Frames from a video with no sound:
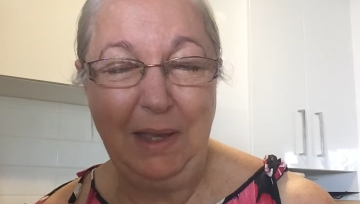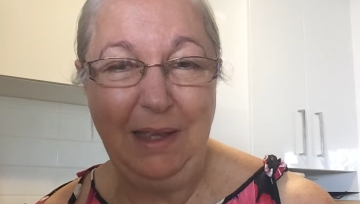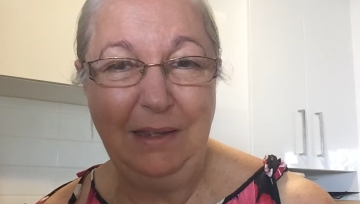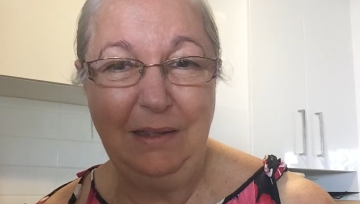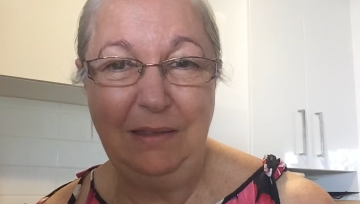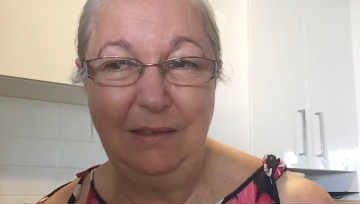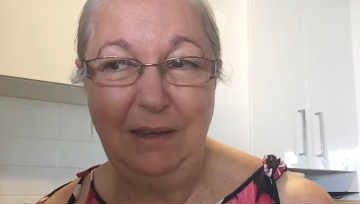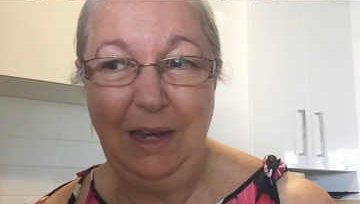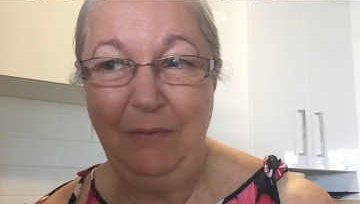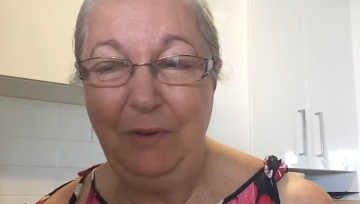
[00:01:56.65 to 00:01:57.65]
And
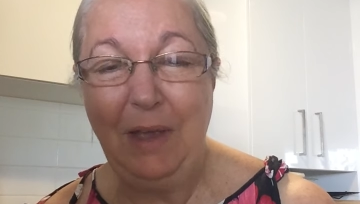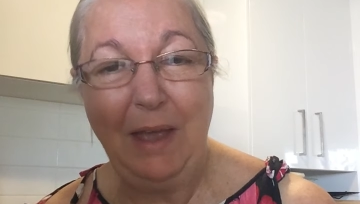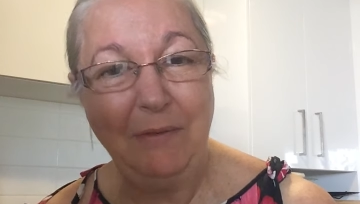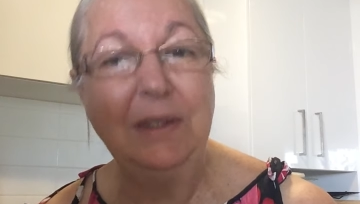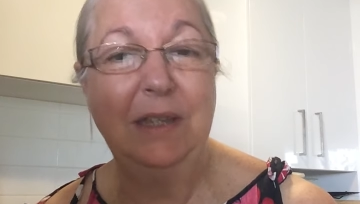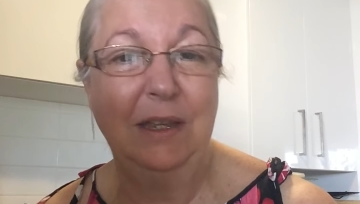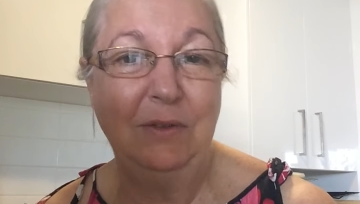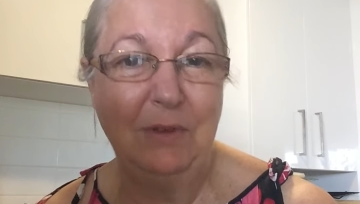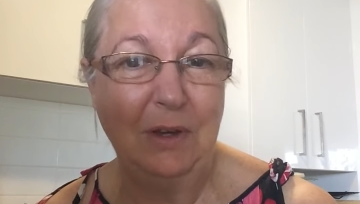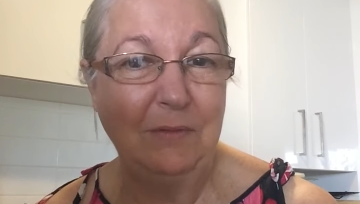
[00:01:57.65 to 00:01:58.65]
if you haven't done
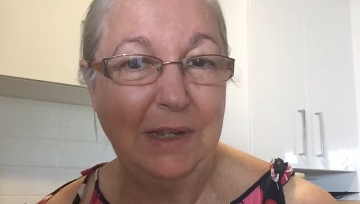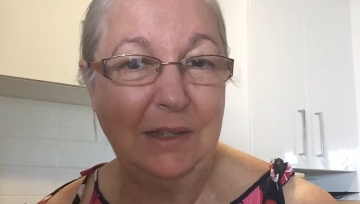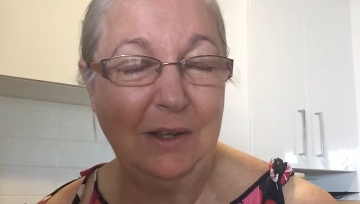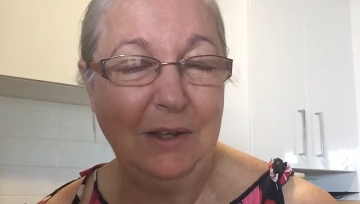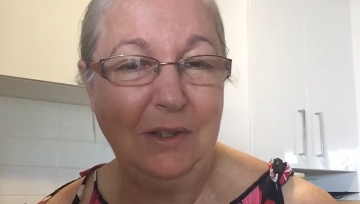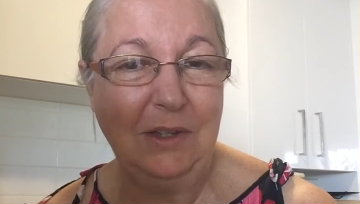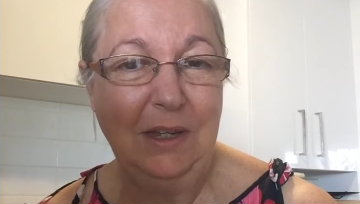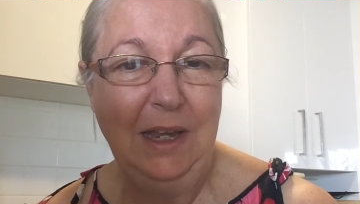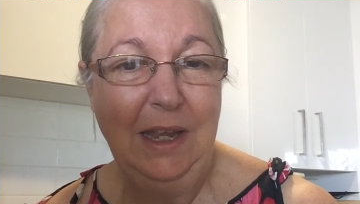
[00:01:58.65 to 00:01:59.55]
your own research,